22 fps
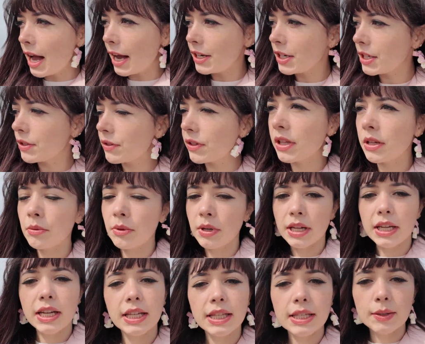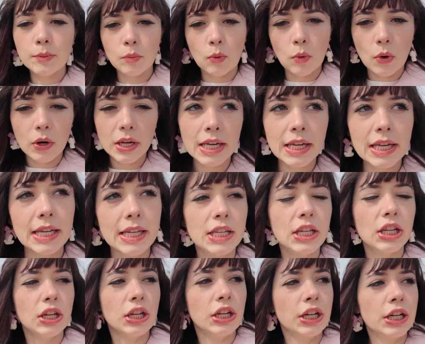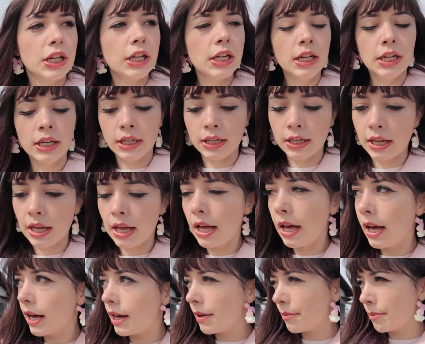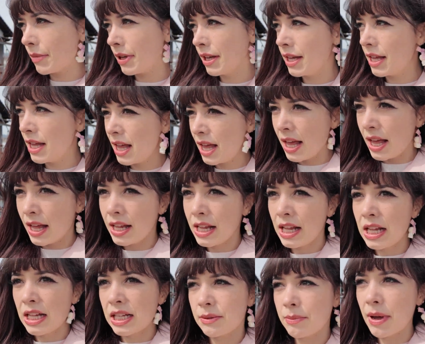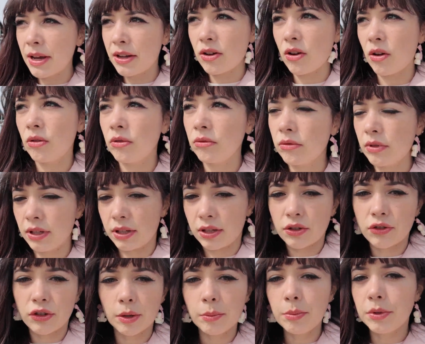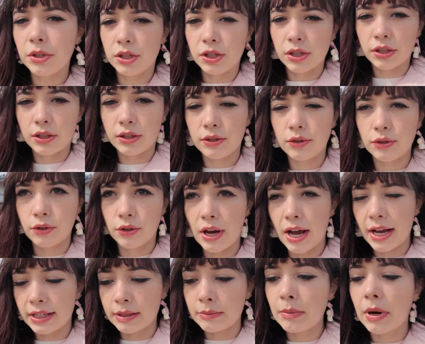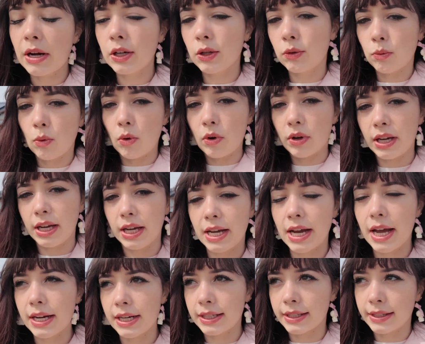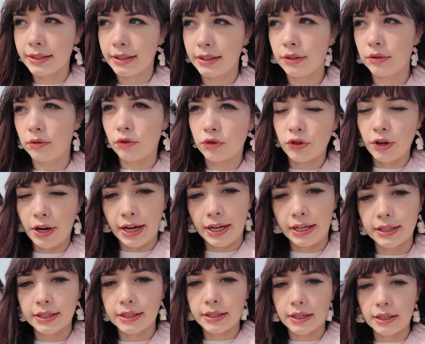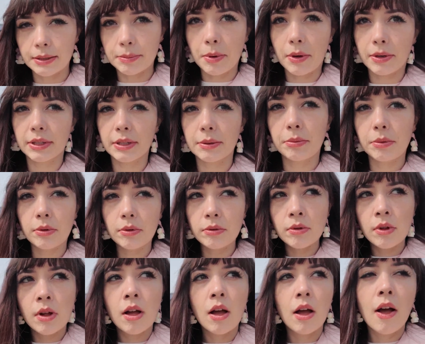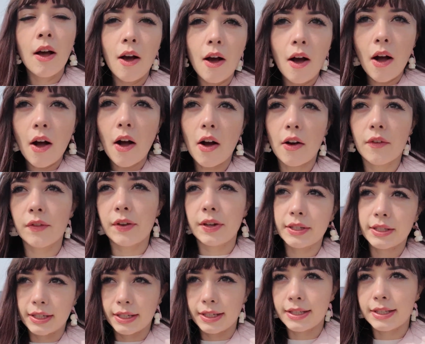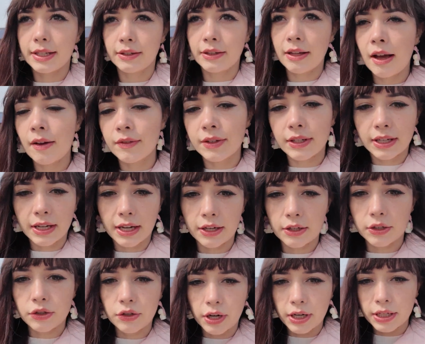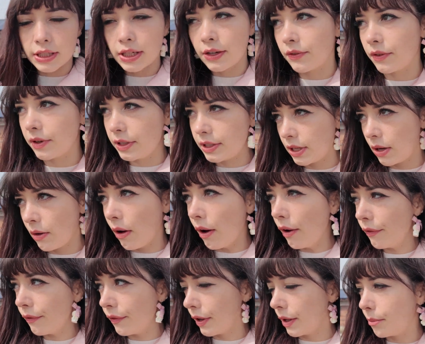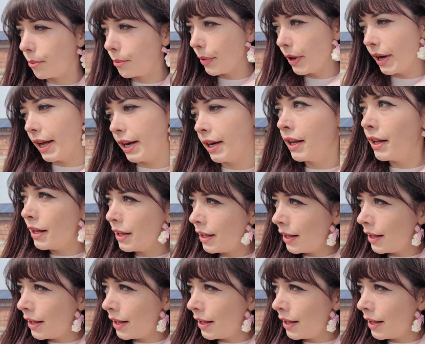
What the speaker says: I just really want to get some walking in, you know. It's my goal this trip to just do as much walking and as little trains as possible. Obviously still have to catch trains every so often, but